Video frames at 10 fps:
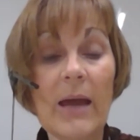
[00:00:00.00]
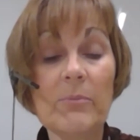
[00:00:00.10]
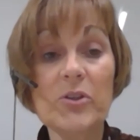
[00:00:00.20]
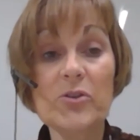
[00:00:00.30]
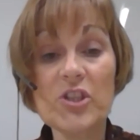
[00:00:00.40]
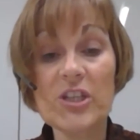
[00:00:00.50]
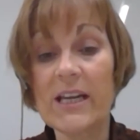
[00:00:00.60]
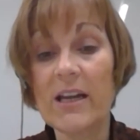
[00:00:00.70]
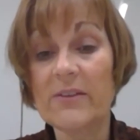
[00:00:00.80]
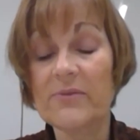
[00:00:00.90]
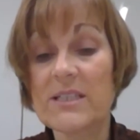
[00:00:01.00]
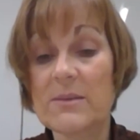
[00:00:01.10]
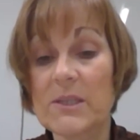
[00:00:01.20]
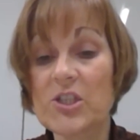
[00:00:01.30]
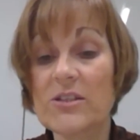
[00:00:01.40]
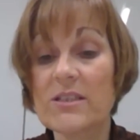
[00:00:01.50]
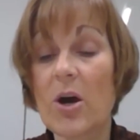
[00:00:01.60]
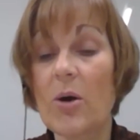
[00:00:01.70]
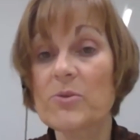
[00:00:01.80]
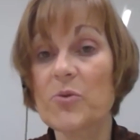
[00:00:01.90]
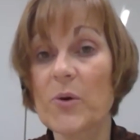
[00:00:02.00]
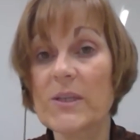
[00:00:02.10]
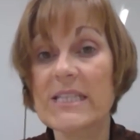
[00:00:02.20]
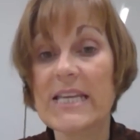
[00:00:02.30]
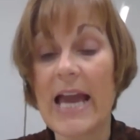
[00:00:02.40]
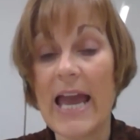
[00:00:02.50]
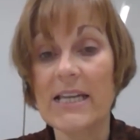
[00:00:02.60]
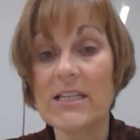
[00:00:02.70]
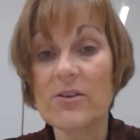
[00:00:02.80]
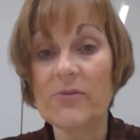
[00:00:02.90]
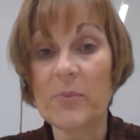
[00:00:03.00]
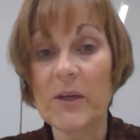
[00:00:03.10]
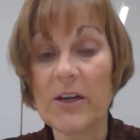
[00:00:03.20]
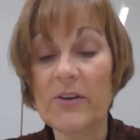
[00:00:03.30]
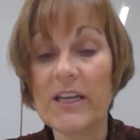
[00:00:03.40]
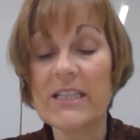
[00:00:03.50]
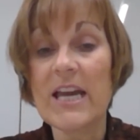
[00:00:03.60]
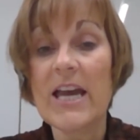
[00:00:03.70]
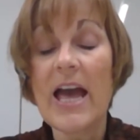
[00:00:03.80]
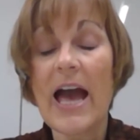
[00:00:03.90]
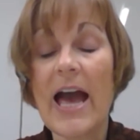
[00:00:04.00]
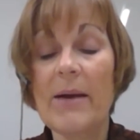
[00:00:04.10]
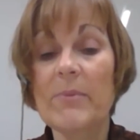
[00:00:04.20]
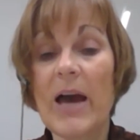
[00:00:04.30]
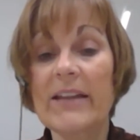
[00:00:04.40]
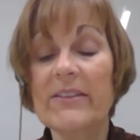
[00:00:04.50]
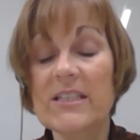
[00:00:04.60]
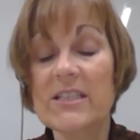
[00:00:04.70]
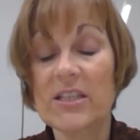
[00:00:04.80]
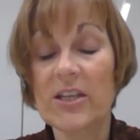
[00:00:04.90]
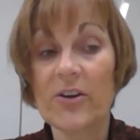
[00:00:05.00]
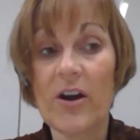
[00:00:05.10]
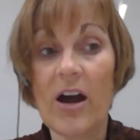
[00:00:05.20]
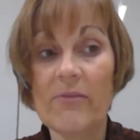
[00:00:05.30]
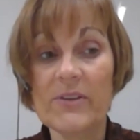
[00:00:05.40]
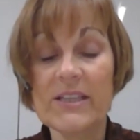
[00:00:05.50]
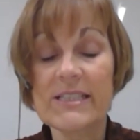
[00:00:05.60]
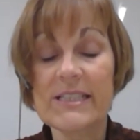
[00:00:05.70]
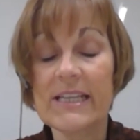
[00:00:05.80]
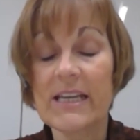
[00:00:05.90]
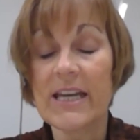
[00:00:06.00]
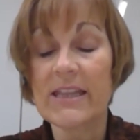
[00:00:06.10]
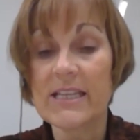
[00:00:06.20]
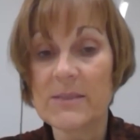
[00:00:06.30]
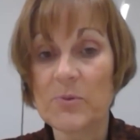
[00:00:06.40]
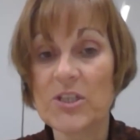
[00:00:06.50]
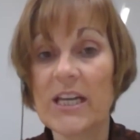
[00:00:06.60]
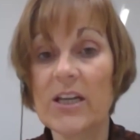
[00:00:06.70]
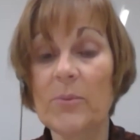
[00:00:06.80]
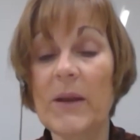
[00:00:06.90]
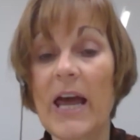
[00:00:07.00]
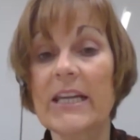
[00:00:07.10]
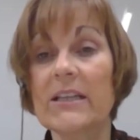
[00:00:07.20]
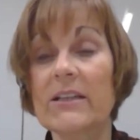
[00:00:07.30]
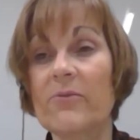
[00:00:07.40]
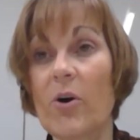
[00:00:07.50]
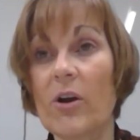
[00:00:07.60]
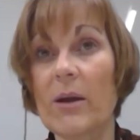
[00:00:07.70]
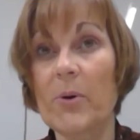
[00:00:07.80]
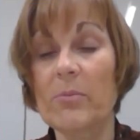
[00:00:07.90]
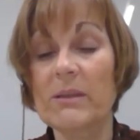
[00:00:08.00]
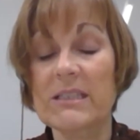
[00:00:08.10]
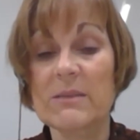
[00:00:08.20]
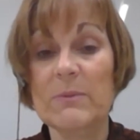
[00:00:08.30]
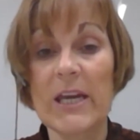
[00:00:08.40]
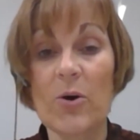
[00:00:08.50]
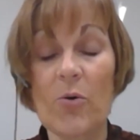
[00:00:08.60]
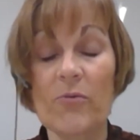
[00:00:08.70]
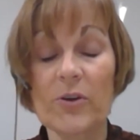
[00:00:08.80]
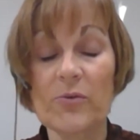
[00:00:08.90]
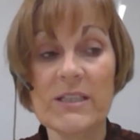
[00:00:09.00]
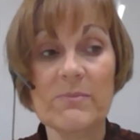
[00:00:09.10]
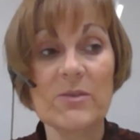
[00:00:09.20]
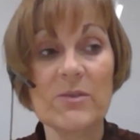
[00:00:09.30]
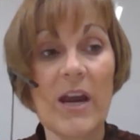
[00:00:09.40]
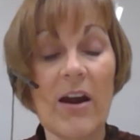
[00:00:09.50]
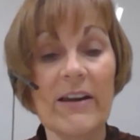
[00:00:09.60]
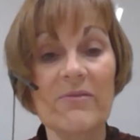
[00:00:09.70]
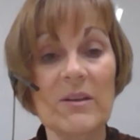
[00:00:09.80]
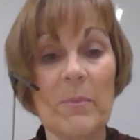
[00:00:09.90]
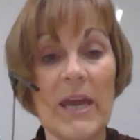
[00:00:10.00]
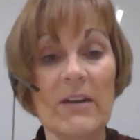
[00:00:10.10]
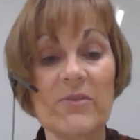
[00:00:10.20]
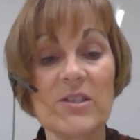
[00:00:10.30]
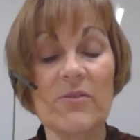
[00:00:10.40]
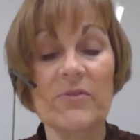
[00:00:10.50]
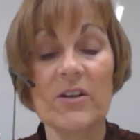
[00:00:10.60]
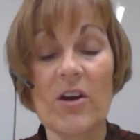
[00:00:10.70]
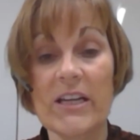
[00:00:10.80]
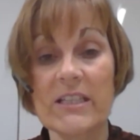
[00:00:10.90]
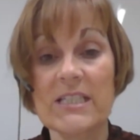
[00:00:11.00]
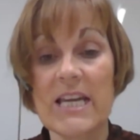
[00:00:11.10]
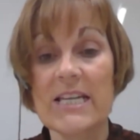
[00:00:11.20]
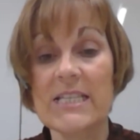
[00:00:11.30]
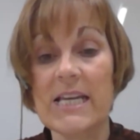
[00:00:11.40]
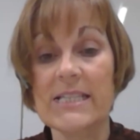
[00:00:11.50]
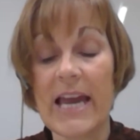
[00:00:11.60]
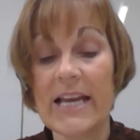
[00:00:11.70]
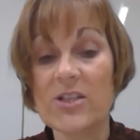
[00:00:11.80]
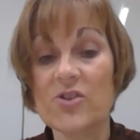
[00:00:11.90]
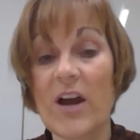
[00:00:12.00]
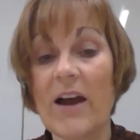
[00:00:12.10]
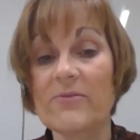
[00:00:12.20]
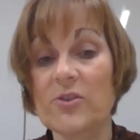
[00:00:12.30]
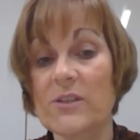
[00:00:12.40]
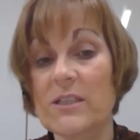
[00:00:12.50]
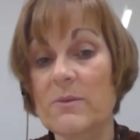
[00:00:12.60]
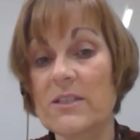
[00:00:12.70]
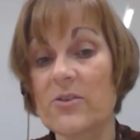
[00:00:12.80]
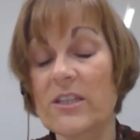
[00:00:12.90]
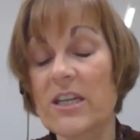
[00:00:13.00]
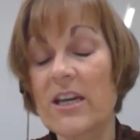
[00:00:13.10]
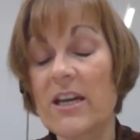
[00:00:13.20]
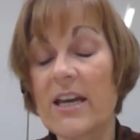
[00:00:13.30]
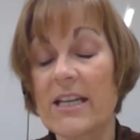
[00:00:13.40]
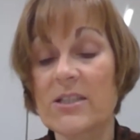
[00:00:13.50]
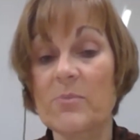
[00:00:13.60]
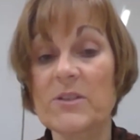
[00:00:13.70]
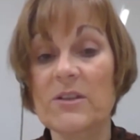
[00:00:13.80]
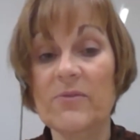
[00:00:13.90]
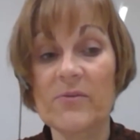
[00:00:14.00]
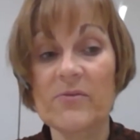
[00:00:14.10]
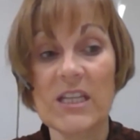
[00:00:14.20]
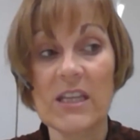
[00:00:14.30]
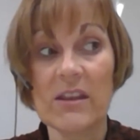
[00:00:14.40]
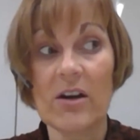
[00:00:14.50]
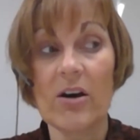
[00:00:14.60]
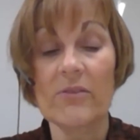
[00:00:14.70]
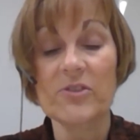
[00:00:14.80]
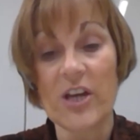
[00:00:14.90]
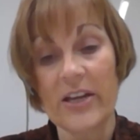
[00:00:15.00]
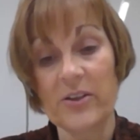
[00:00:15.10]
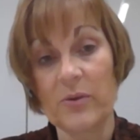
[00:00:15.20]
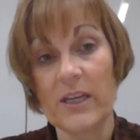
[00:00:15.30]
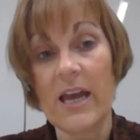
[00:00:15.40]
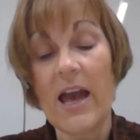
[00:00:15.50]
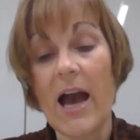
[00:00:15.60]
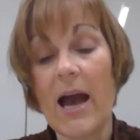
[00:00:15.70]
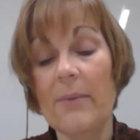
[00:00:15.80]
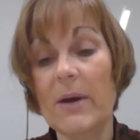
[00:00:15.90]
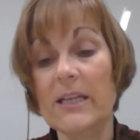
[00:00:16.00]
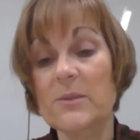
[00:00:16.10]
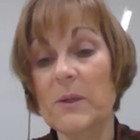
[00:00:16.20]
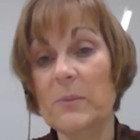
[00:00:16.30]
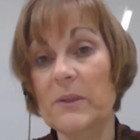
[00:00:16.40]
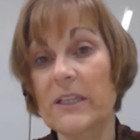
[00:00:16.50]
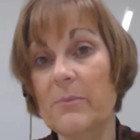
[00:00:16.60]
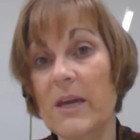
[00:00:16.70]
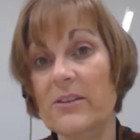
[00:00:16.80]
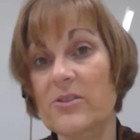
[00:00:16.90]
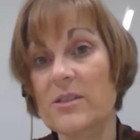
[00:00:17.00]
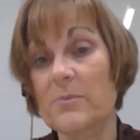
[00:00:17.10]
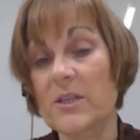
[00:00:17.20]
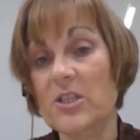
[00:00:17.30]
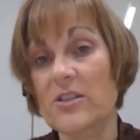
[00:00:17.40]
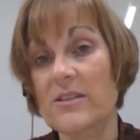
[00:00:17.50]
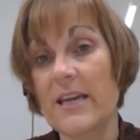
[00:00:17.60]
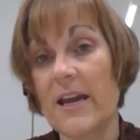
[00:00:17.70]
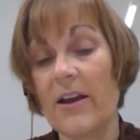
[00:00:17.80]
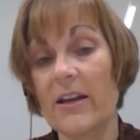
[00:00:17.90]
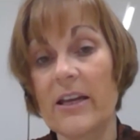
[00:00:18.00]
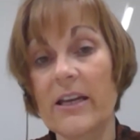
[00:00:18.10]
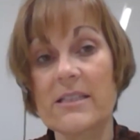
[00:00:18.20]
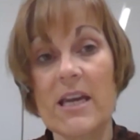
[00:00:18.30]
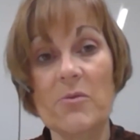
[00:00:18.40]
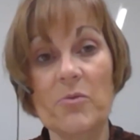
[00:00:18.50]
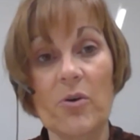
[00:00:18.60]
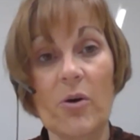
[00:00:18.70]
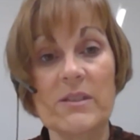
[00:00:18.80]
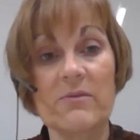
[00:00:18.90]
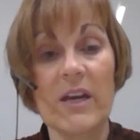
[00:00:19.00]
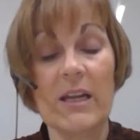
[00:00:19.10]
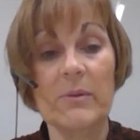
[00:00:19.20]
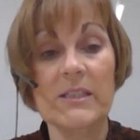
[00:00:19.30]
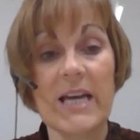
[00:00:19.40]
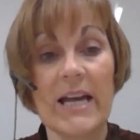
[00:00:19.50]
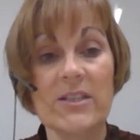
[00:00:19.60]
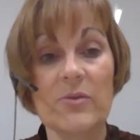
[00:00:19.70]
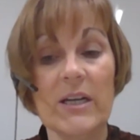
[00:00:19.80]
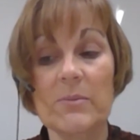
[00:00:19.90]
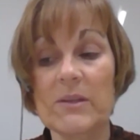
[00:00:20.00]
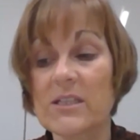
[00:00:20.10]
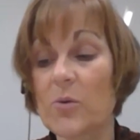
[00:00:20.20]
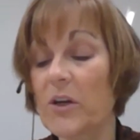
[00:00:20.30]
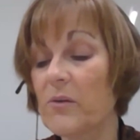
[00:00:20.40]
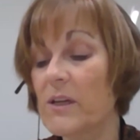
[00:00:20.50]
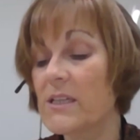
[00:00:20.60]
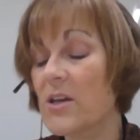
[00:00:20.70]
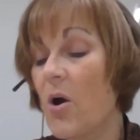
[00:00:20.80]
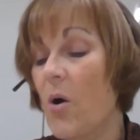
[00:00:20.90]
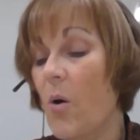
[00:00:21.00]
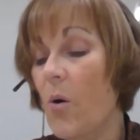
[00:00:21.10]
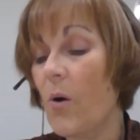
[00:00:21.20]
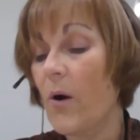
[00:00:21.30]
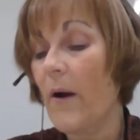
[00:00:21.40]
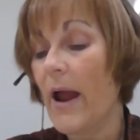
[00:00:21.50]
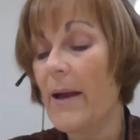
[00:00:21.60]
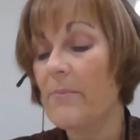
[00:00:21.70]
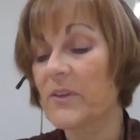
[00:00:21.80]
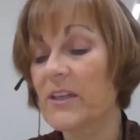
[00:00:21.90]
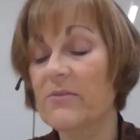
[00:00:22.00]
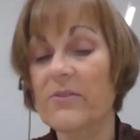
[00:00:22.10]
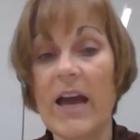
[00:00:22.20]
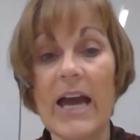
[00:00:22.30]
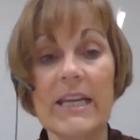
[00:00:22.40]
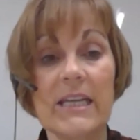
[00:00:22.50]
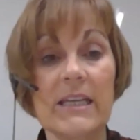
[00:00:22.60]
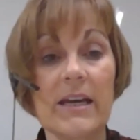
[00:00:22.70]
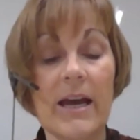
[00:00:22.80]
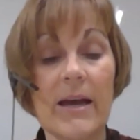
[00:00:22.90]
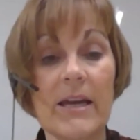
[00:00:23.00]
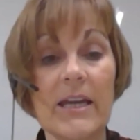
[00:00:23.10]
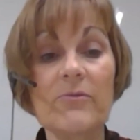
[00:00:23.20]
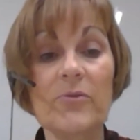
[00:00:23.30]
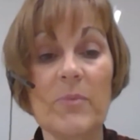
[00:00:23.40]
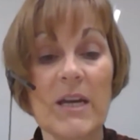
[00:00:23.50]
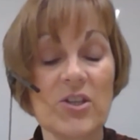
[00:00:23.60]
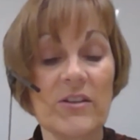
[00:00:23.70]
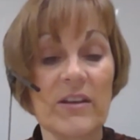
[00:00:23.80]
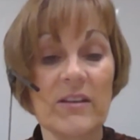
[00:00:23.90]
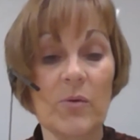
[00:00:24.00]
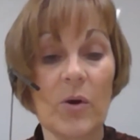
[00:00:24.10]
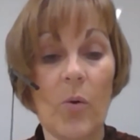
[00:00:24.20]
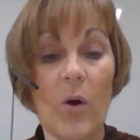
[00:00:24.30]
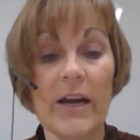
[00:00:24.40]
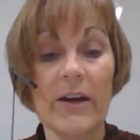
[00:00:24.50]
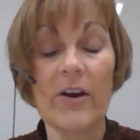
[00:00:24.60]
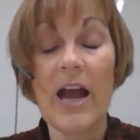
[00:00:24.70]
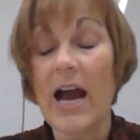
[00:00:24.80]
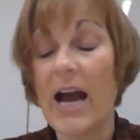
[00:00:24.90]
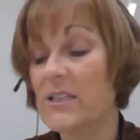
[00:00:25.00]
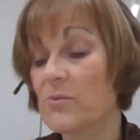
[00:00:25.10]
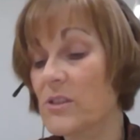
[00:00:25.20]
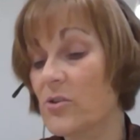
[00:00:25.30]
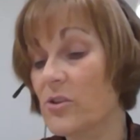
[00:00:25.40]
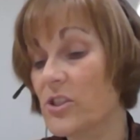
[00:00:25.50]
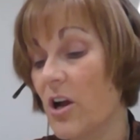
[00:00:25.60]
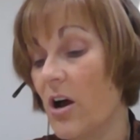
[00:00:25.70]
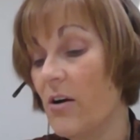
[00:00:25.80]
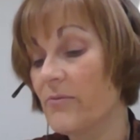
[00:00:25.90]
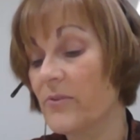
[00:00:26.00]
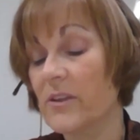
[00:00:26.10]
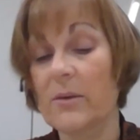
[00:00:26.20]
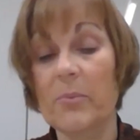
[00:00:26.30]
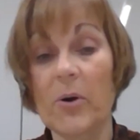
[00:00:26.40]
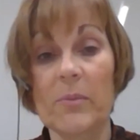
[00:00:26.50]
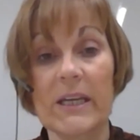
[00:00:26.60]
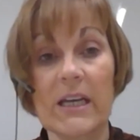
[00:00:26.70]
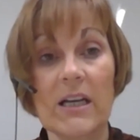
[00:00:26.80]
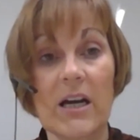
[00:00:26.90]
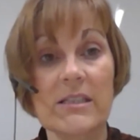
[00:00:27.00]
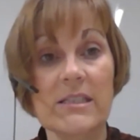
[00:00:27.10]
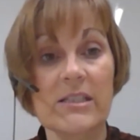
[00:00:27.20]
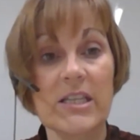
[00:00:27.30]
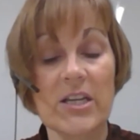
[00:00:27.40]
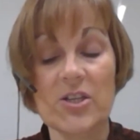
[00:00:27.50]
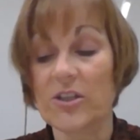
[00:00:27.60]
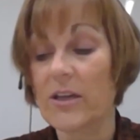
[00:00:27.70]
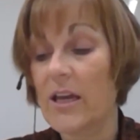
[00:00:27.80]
Usually a lot of the submissions come towards the end of the period, and this year, obviously, in this particular plan, it'll fall on public display over Christmas. We are giving the benefit of the 9 to 10 days extra after Christmas, so that it's up to the 15th of January, and people can make their submissions there. And like I say, we're always available to answer anybody's queries or give any information that they require as a result of the public consultation.